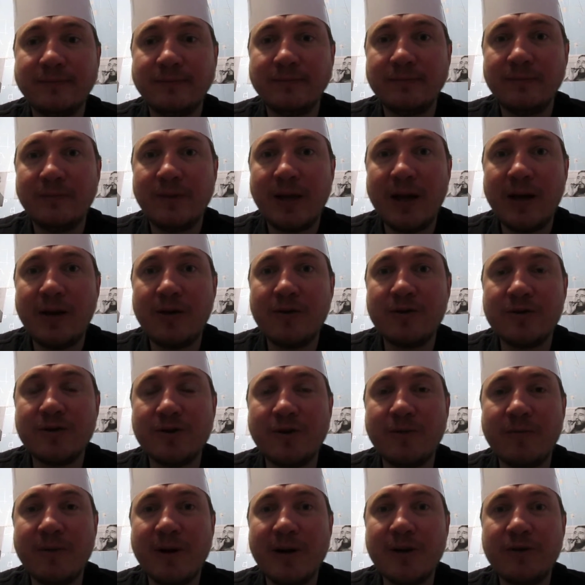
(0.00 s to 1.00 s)
Thank you so
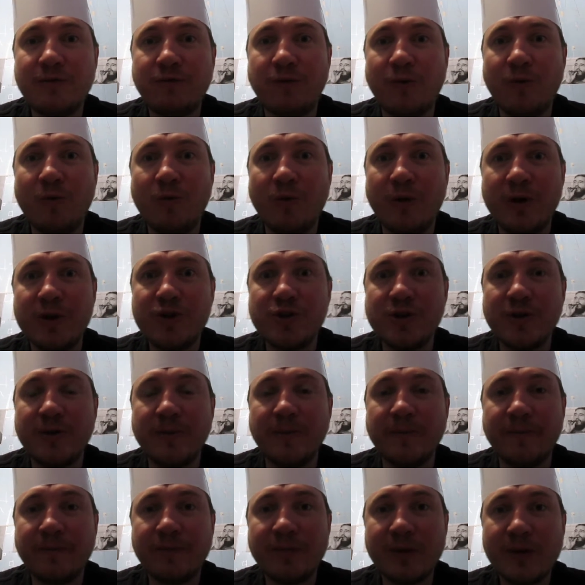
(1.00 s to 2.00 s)
much for watching.
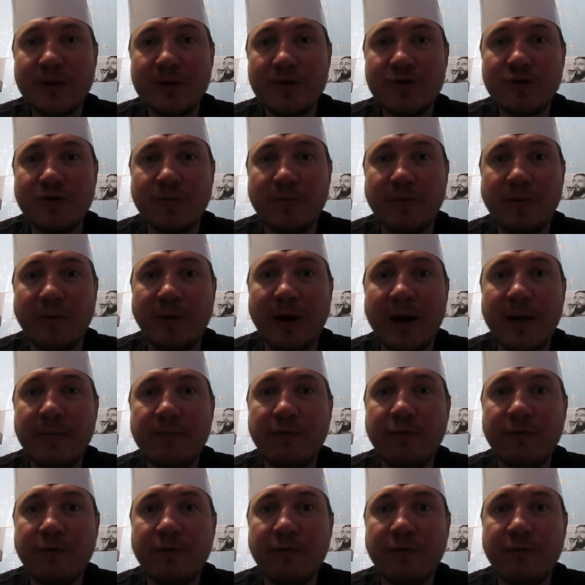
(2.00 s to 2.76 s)
Subscribe